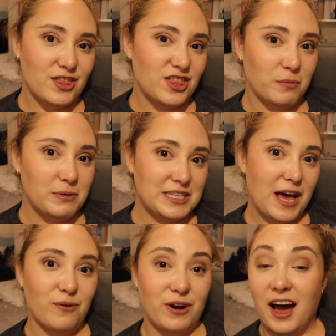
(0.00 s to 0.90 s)
there'll be
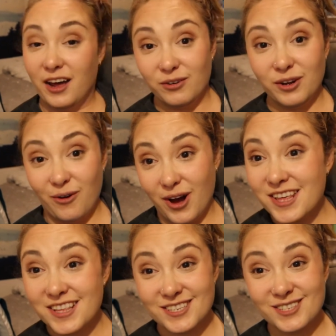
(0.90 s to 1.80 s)
sound. I don't know.
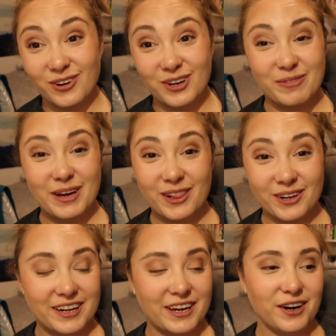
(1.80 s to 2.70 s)
This is going to be a
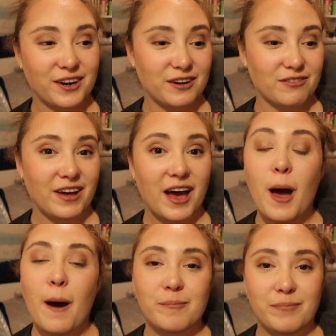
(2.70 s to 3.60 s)
learning curve,
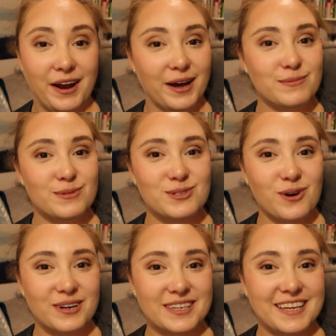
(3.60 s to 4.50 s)
but I'm
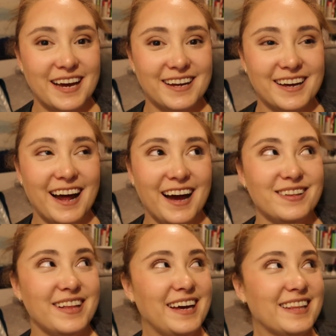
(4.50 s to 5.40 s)
so excited. I
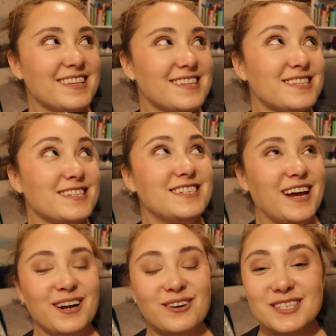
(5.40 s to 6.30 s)
like this
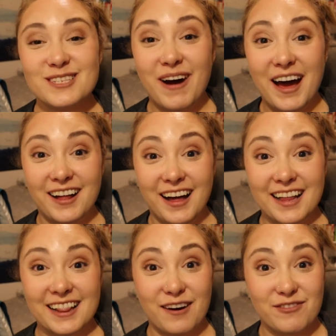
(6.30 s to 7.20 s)
genuine smile.
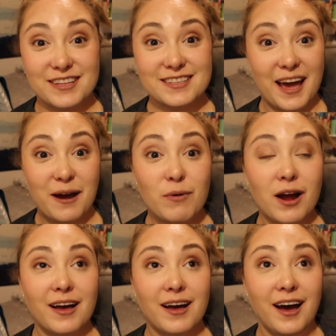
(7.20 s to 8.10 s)
I love this
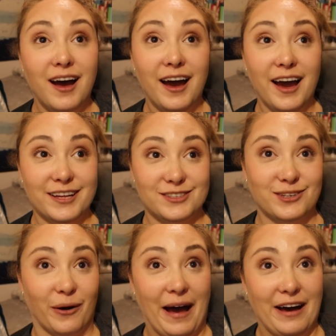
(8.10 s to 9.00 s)
camera. It's
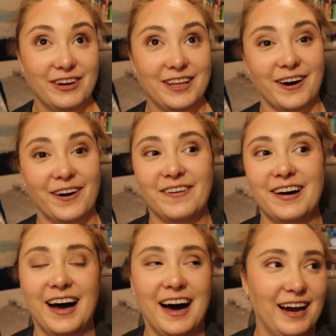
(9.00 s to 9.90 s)
so heavy though.
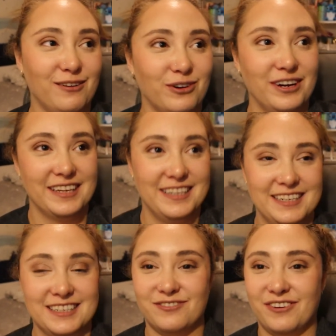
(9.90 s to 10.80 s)
I really
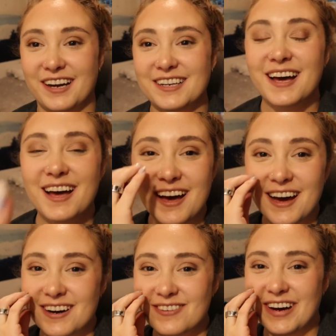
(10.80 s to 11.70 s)
need to find
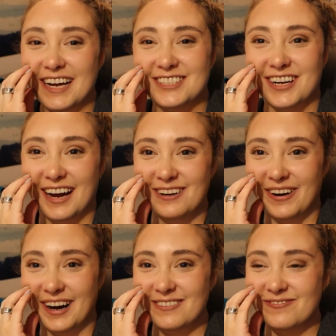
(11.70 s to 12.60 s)
my
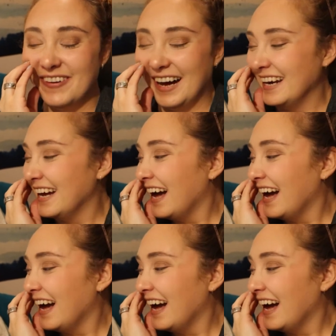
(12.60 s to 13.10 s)
tripod, but